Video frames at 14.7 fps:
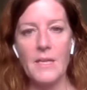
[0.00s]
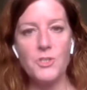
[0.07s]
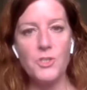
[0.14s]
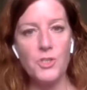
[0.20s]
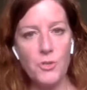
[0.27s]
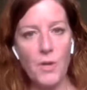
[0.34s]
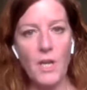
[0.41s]

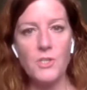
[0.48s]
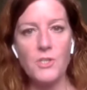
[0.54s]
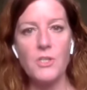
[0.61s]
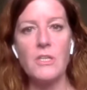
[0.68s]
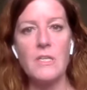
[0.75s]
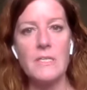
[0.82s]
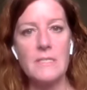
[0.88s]

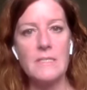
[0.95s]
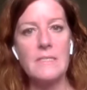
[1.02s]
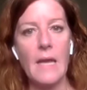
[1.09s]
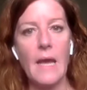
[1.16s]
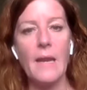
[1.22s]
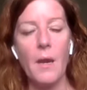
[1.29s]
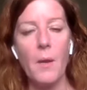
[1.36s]
structure is
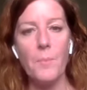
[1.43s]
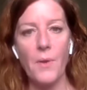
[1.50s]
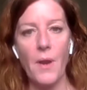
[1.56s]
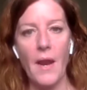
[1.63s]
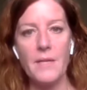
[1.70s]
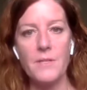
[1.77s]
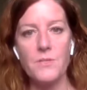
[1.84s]
set up
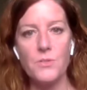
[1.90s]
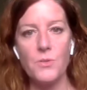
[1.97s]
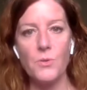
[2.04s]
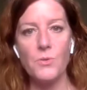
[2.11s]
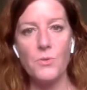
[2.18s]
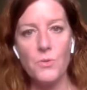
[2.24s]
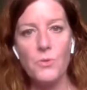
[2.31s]
right
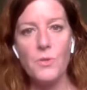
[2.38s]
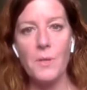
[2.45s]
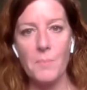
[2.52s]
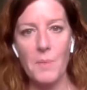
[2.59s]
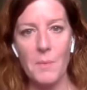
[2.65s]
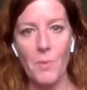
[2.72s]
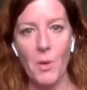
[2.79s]
so you
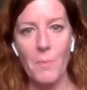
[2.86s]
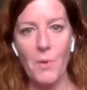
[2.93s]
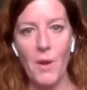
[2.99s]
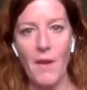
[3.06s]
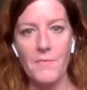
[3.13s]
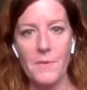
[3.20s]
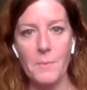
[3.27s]
can be more
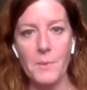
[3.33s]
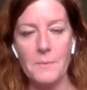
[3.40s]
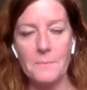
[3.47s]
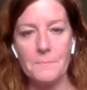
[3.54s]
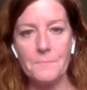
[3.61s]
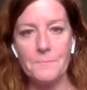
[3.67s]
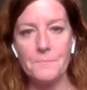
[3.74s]
profitable.